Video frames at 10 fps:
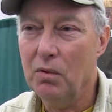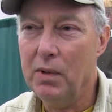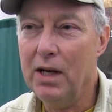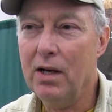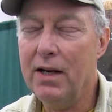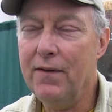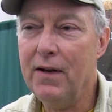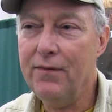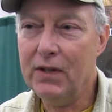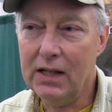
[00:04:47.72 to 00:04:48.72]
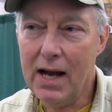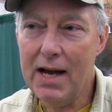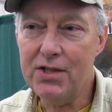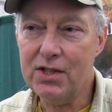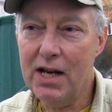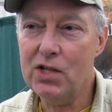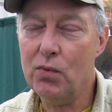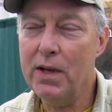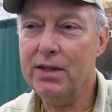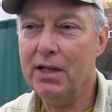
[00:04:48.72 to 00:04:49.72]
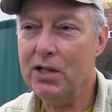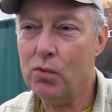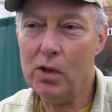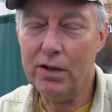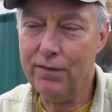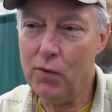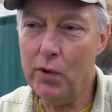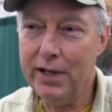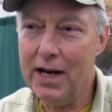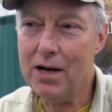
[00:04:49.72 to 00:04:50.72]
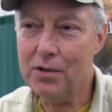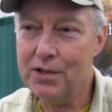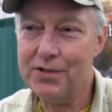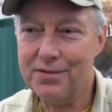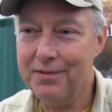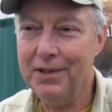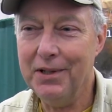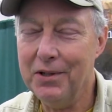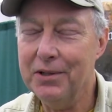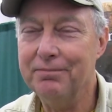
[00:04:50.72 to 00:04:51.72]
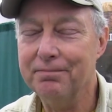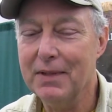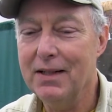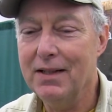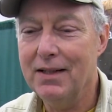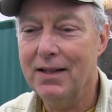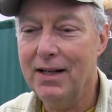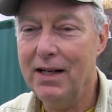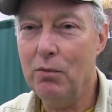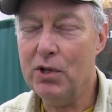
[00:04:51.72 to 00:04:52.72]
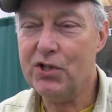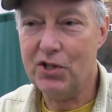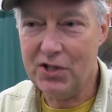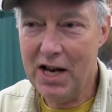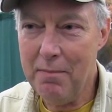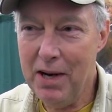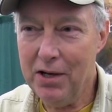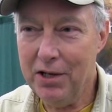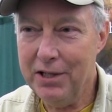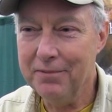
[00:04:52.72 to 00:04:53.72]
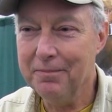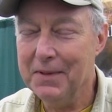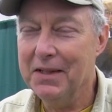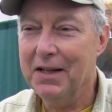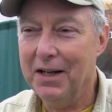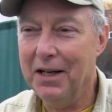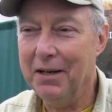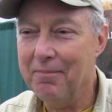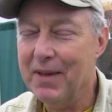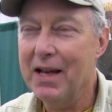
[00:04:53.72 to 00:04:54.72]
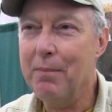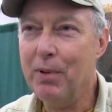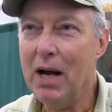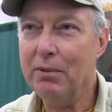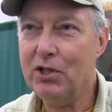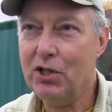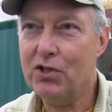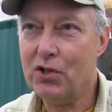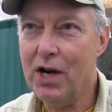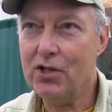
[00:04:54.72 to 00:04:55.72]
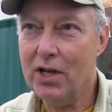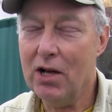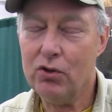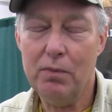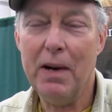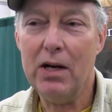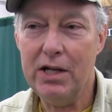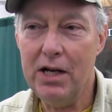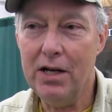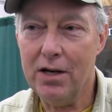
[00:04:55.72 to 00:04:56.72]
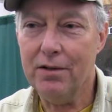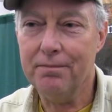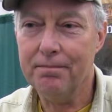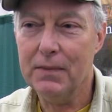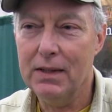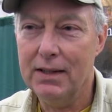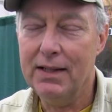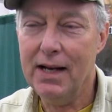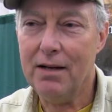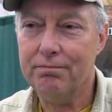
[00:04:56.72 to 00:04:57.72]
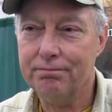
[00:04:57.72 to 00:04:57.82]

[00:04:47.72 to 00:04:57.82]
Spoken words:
Well, if the guy stays with it, he's working 40 hours, and he wants to stay married, he probably should stretch it out to about a year. Yeah.